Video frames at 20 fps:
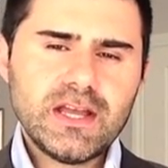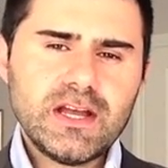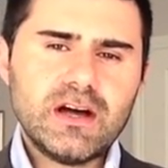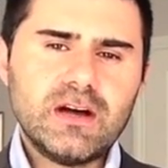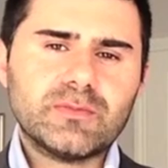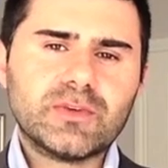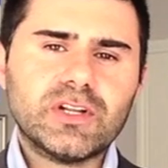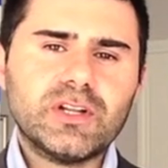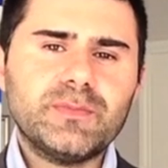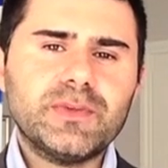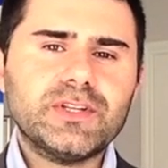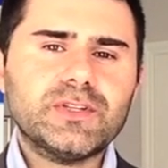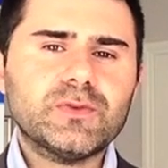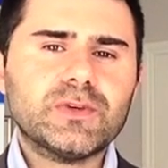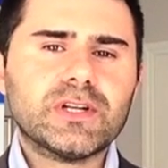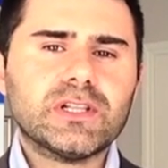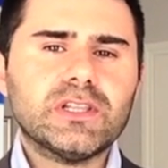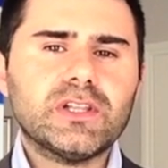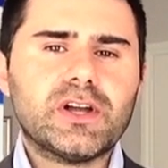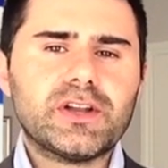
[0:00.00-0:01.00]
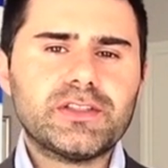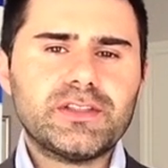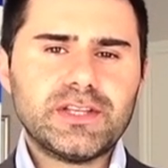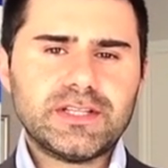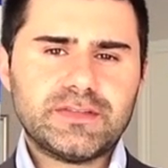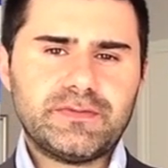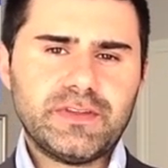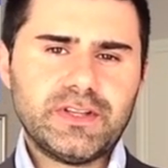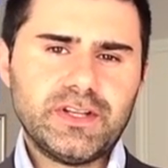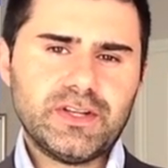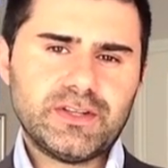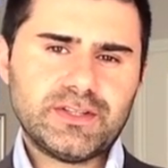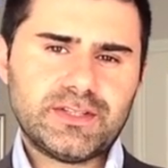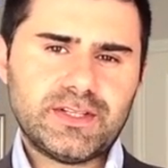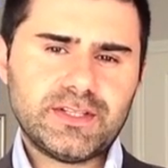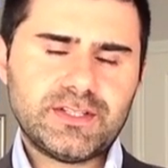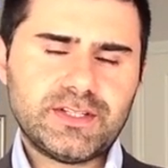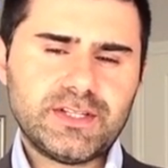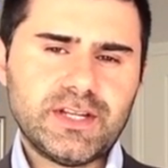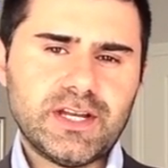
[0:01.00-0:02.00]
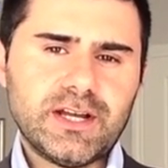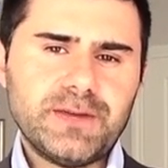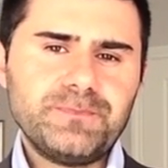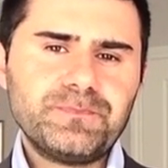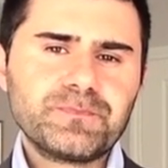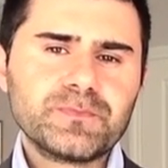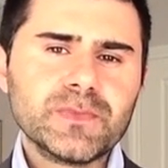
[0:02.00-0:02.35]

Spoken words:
I'm going to be doing a lot of these videos this year,